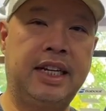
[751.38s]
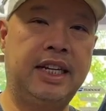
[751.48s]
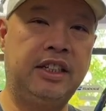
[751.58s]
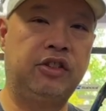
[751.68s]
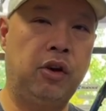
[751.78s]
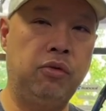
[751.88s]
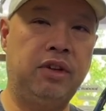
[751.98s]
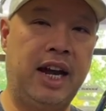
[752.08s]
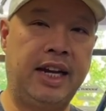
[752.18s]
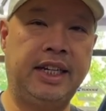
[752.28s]
Ezone
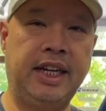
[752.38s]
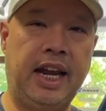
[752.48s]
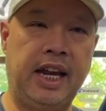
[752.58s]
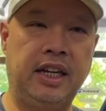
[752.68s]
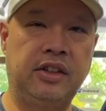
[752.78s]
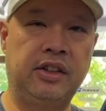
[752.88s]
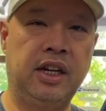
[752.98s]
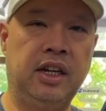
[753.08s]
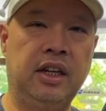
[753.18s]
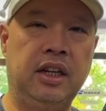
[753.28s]
98
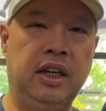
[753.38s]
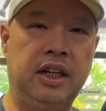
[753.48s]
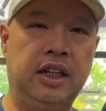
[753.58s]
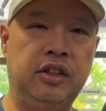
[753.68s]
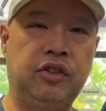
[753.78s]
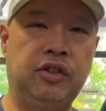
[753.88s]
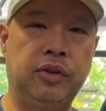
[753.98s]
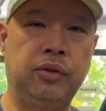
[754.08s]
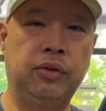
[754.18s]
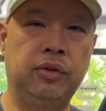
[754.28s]

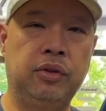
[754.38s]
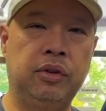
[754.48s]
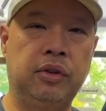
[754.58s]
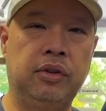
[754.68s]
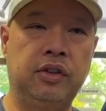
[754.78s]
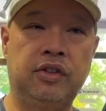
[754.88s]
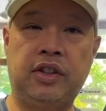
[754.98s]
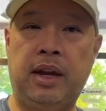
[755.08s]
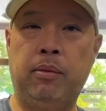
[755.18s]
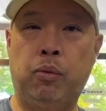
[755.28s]
into the
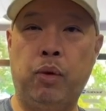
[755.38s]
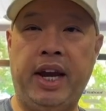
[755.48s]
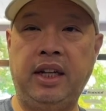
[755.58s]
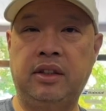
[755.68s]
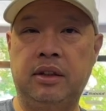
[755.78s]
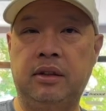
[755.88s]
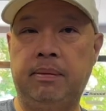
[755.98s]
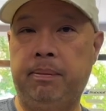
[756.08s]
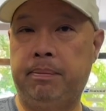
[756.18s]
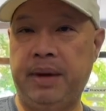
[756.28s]
same weight,
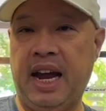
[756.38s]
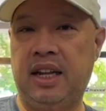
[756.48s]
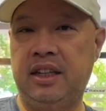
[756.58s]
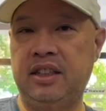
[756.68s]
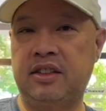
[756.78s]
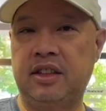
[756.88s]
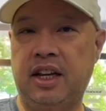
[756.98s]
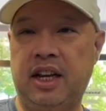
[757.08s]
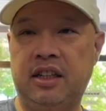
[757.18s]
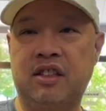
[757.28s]
balance,
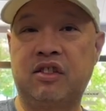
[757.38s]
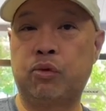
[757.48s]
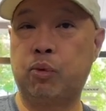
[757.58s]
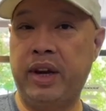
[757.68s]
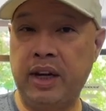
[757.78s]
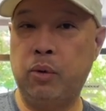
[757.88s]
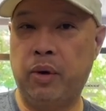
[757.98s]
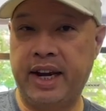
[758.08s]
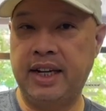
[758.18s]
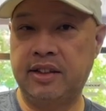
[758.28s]
and swing
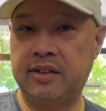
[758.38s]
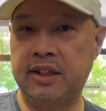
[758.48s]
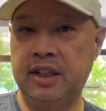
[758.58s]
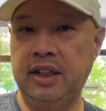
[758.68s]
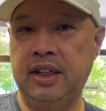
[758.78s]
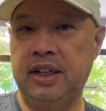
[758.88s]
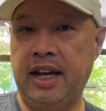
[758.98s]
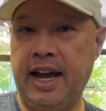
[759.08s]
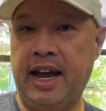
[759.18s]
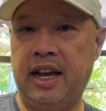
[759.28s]
weight
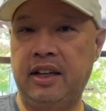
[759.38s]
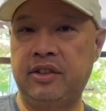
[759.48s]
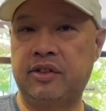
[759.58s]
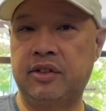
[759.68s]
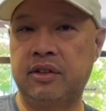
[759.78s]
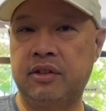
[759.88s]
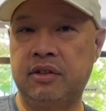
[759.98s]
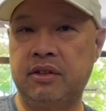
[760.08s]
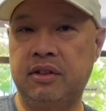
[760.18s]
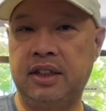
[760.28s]
as
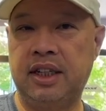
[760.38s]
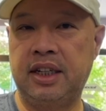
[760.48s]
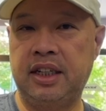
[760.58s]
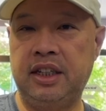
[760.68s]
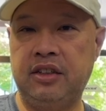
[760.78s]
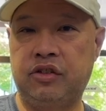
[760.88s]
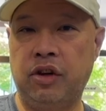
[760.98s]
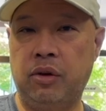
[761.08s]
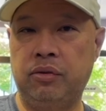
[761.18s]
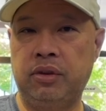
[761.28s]
the
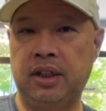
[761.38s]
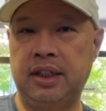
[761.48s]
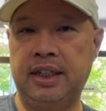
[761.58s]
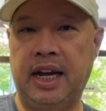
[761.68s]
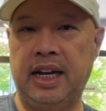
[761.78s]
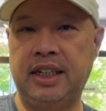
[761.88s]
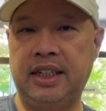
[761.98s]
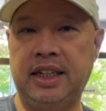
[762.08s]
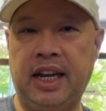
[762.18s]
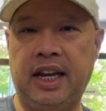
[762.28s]
Ezone
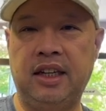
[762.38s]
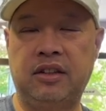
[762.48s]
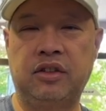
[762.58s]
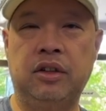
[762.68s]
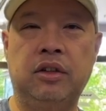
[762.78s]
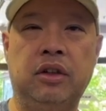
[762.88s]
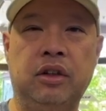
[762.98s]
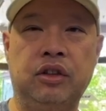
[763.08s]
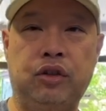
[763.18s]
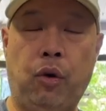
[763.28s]
98
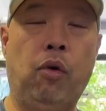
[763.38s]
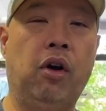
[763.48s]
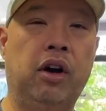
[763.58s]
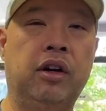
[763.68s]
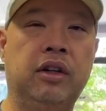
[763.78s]
Tour.